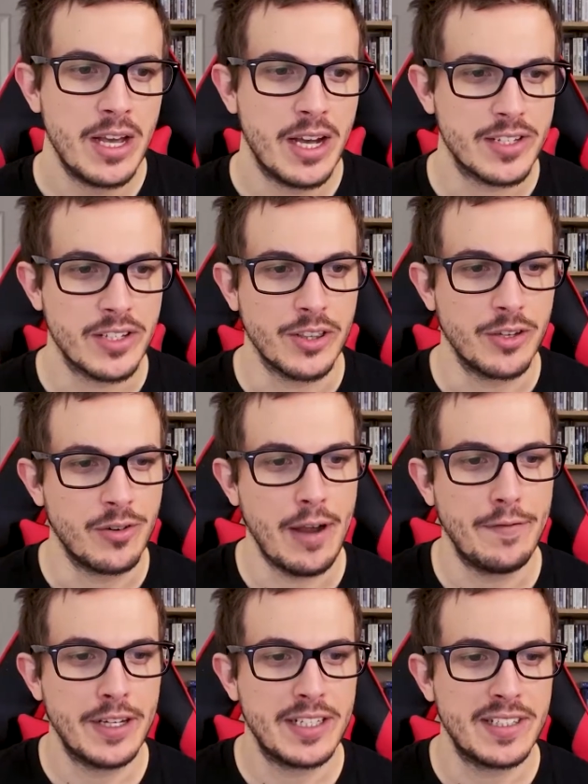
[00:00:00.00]
I saw the
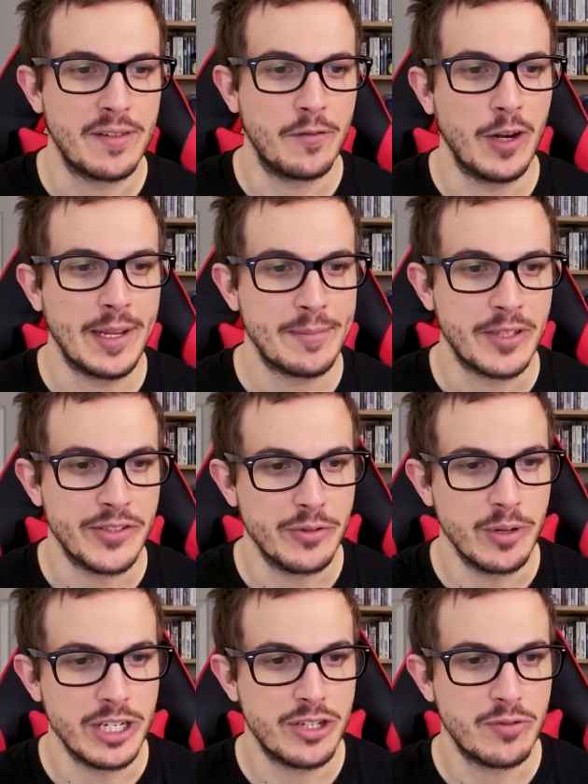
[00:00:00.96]
graphics and frames on
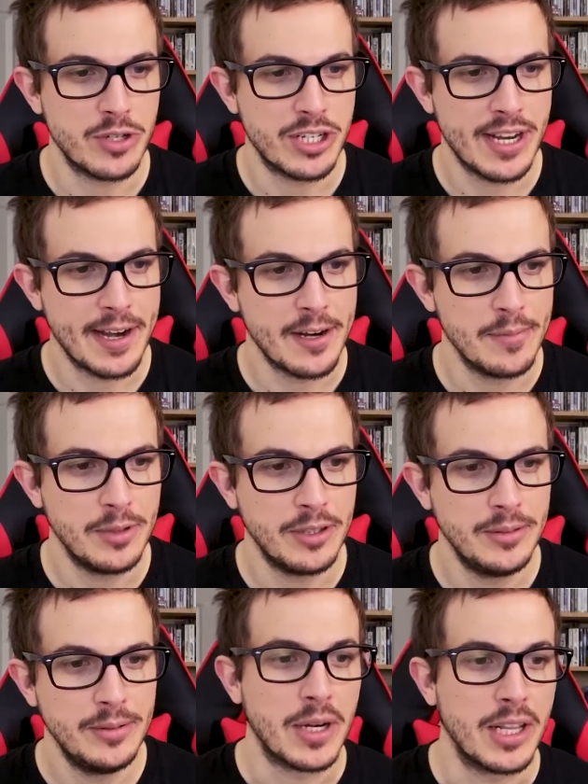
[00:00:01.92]
Switch were
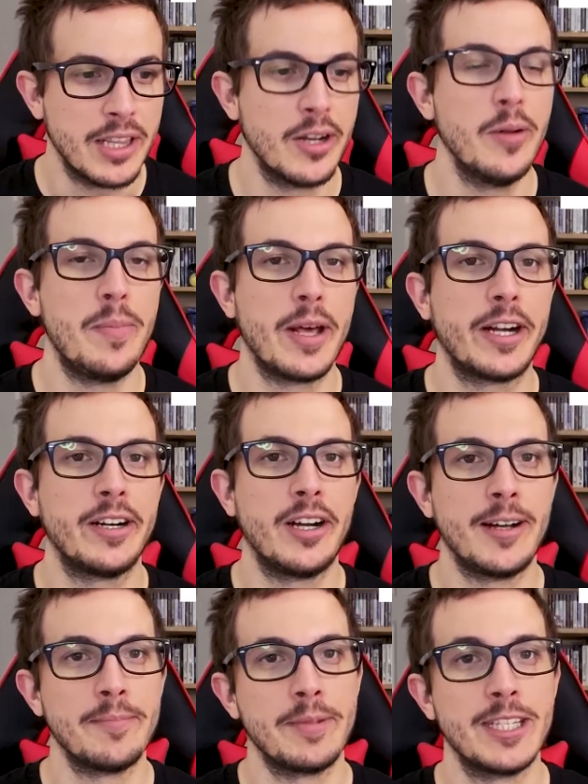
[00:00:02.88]
terrible, but a little better
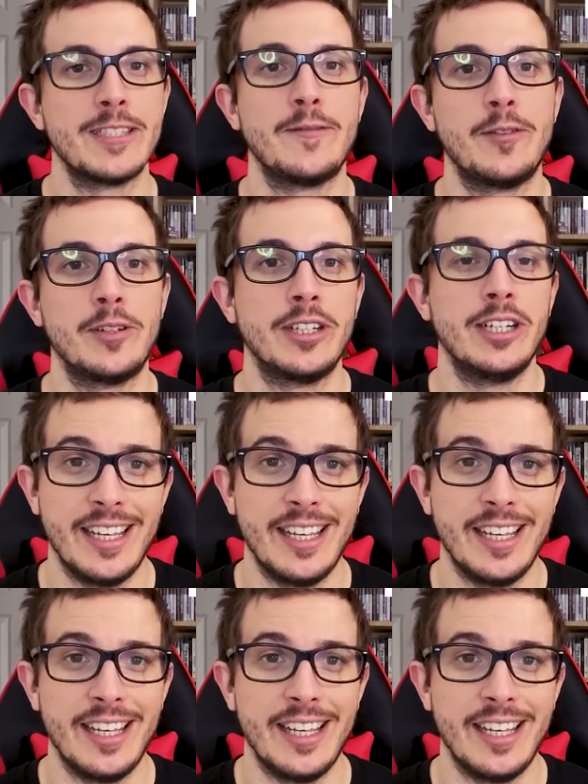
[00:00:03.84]
on P S four.